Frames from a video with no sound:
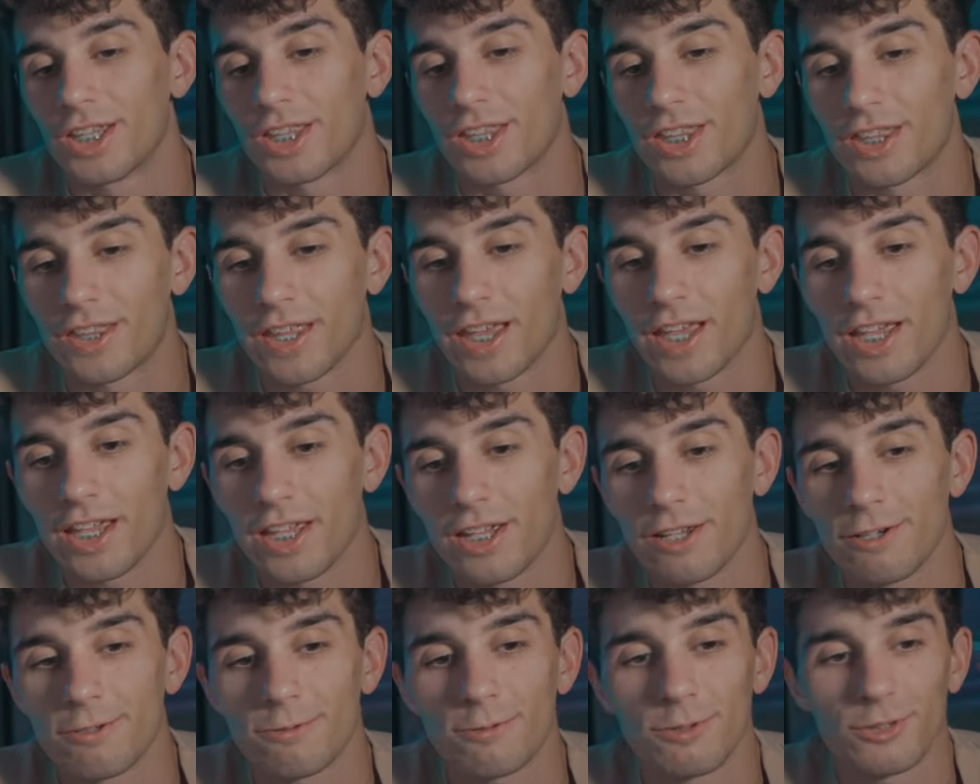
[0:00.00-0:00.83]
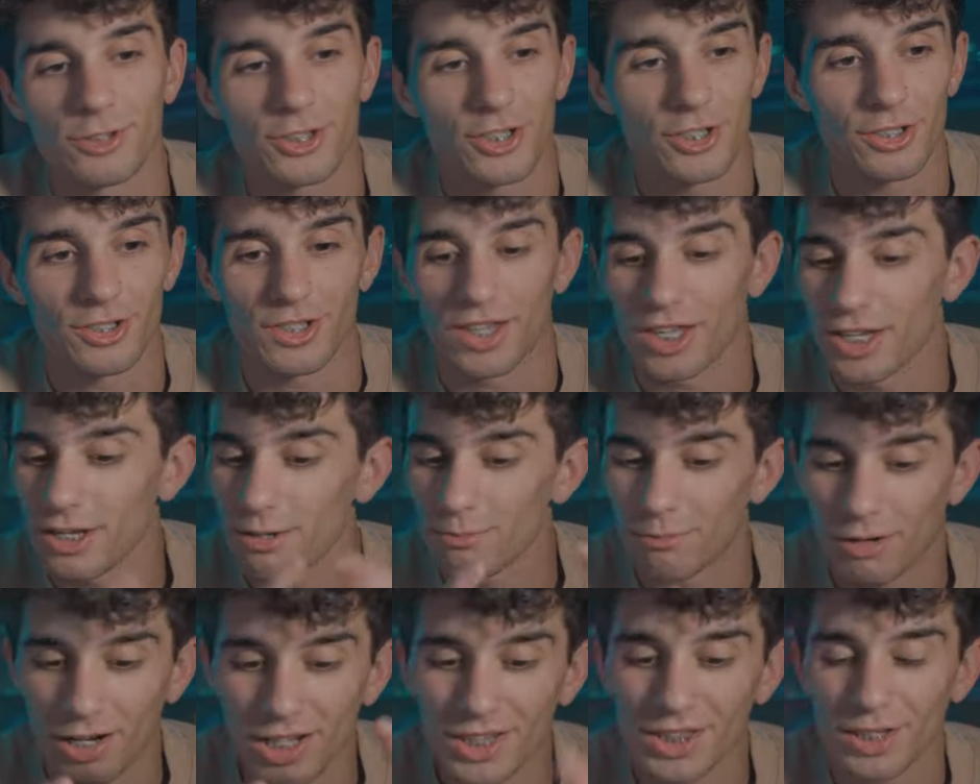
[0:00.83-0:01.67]
they will just they
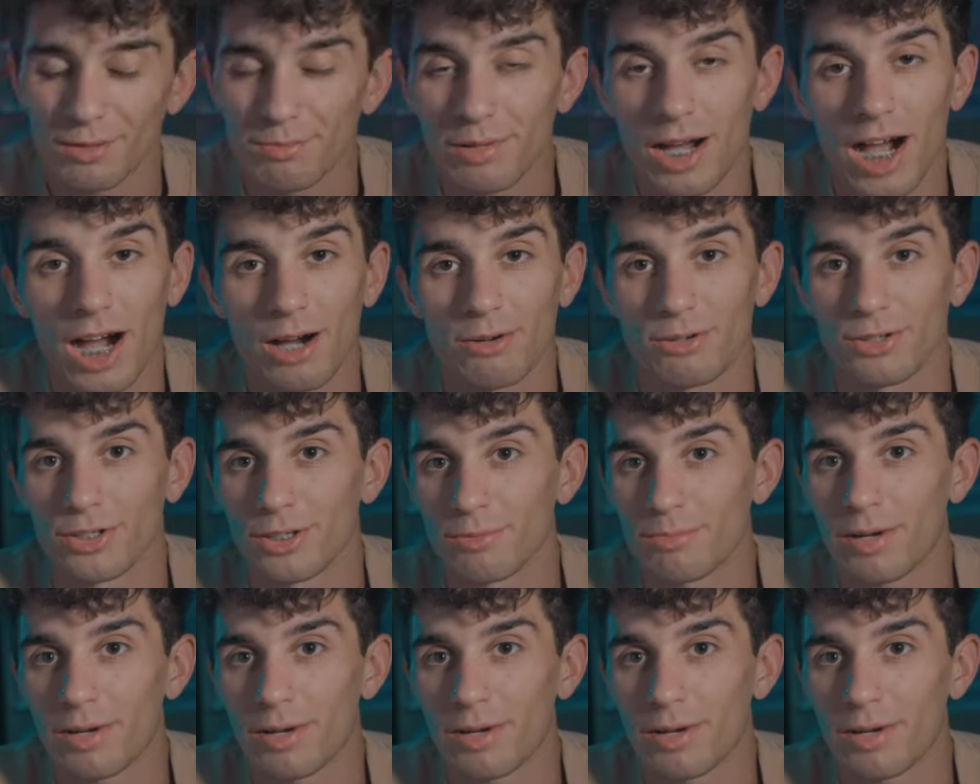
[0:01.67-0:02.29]
want the power.